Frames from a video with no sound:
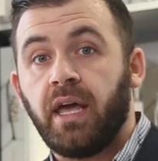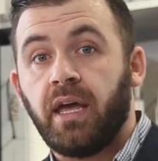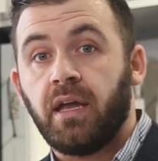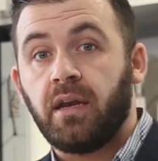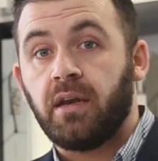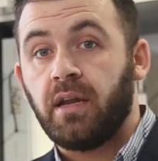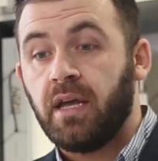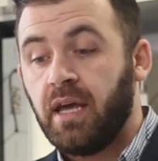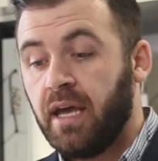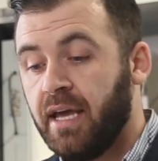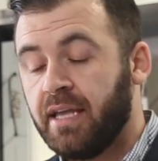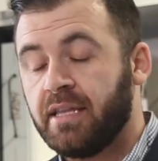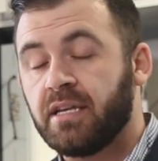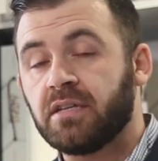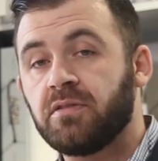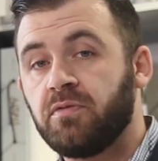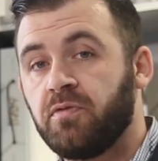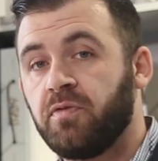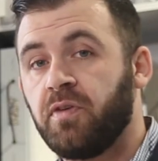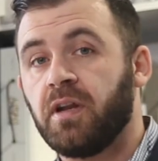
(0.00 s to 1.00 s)
in, he
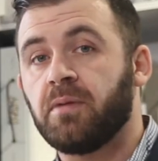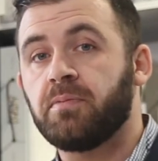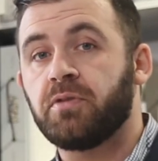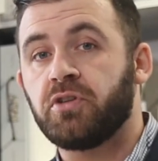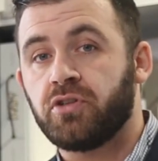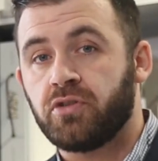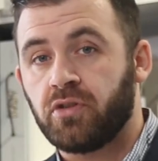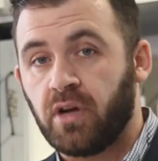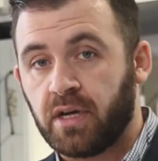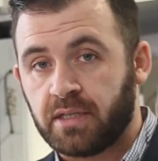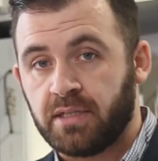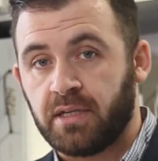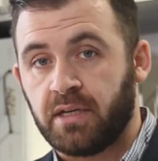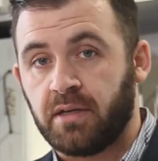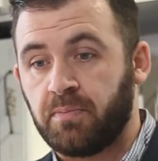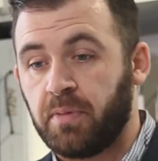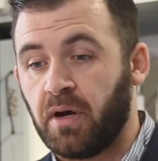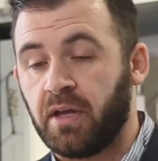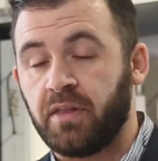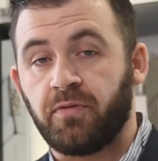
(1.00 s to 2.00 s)
doesn't feel
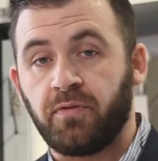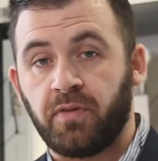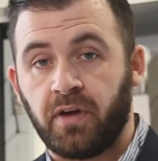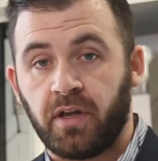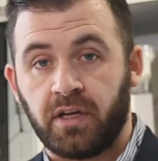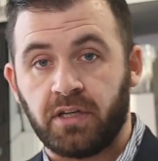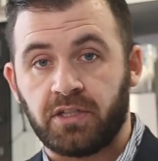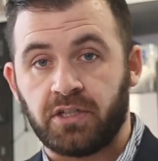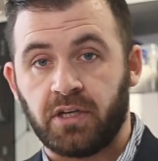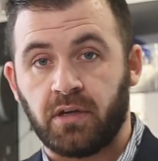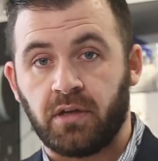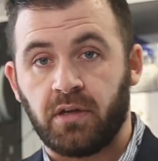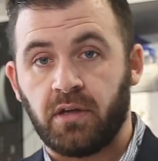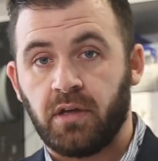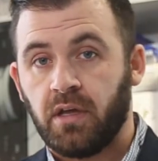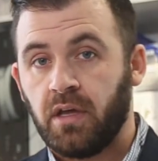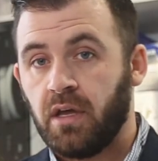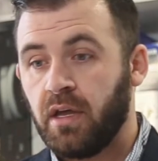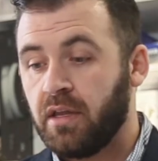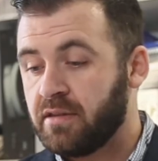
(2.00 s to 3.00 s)
obstructed by the furniture.
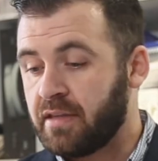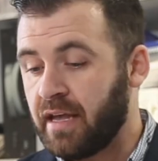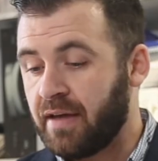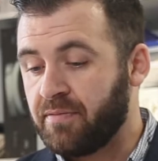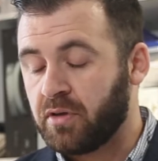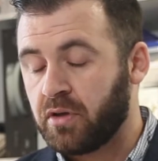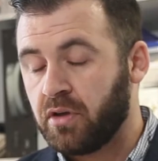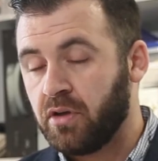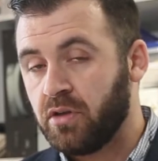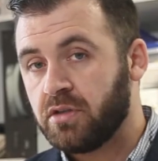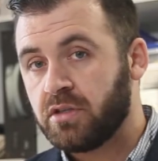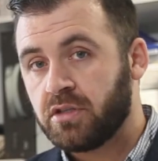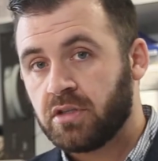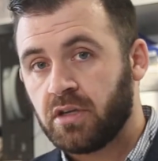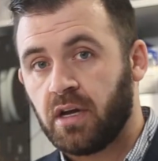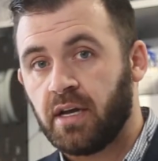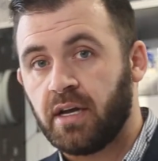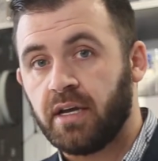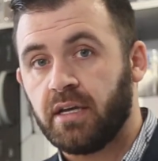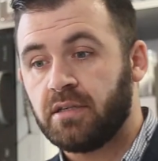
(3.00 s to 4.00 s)
To have a good
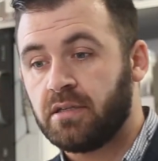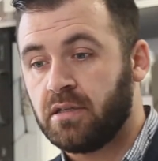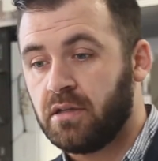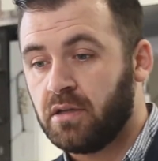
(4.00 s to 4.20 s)
size,